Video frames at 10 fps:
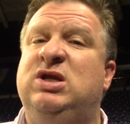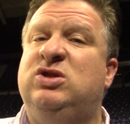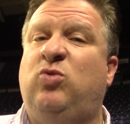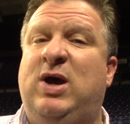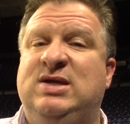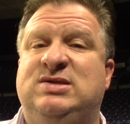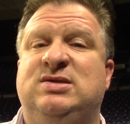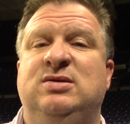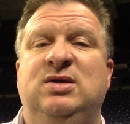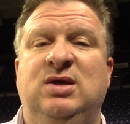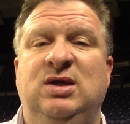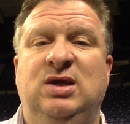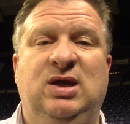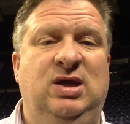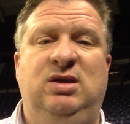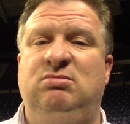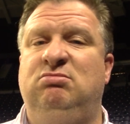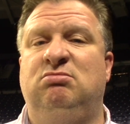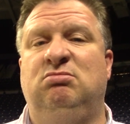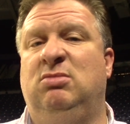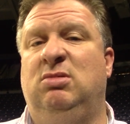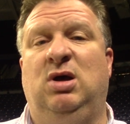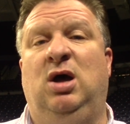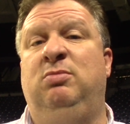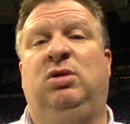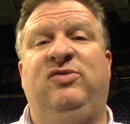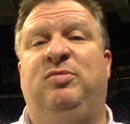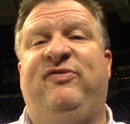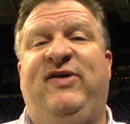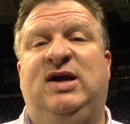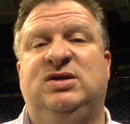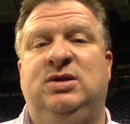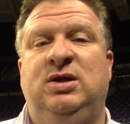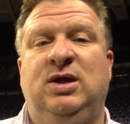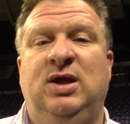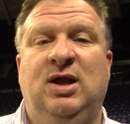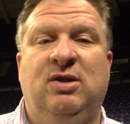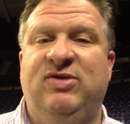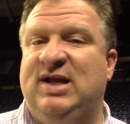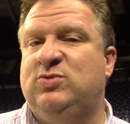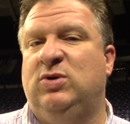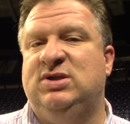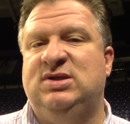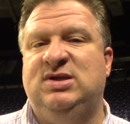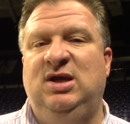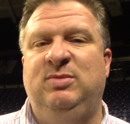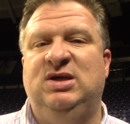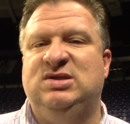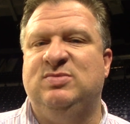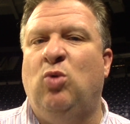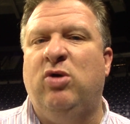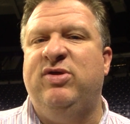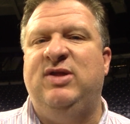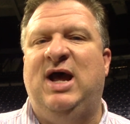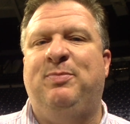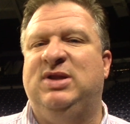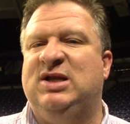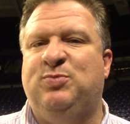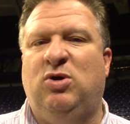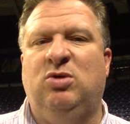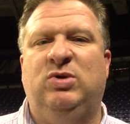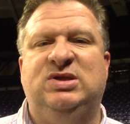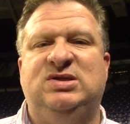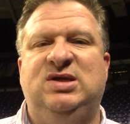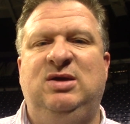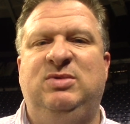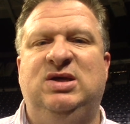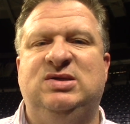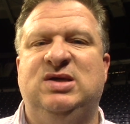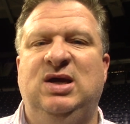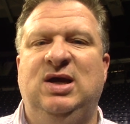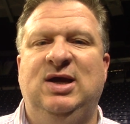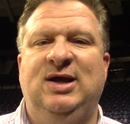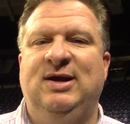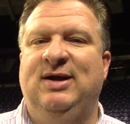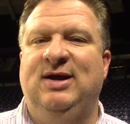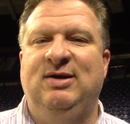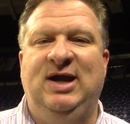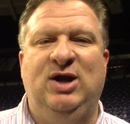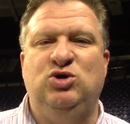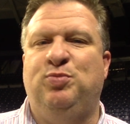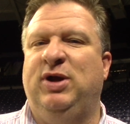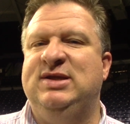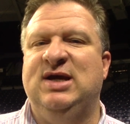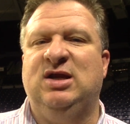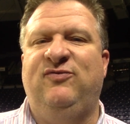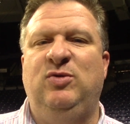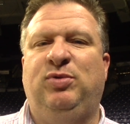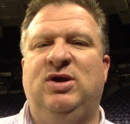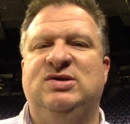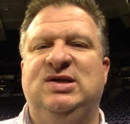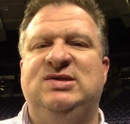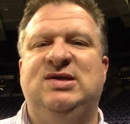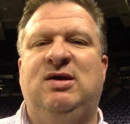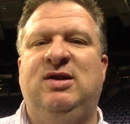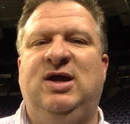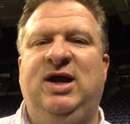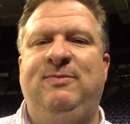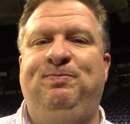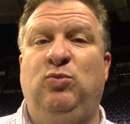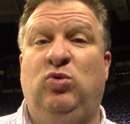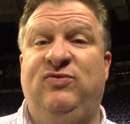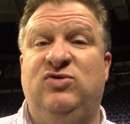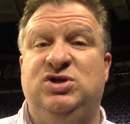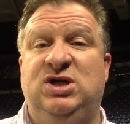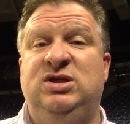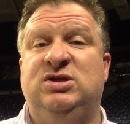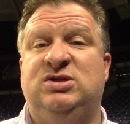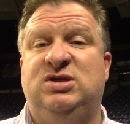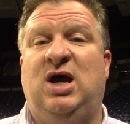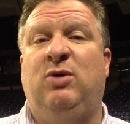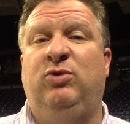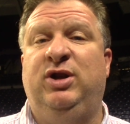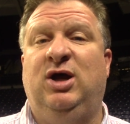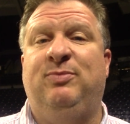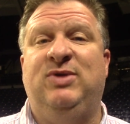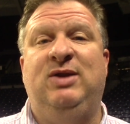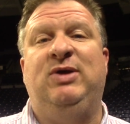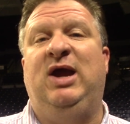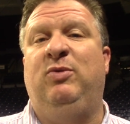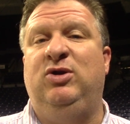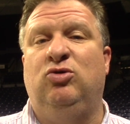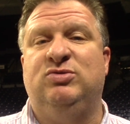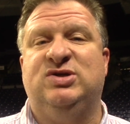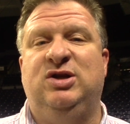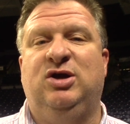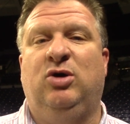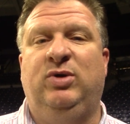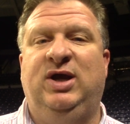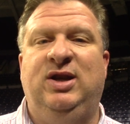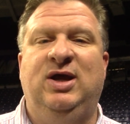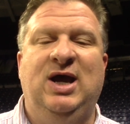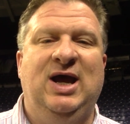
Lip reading: did it twice in unbelievable fashion. That's what this team is. It's more than that, but that's part of what this team is. Andrew Playtech and a few players said Saturday night when Virginia's shot went up that, hey, we knew it was going to go in.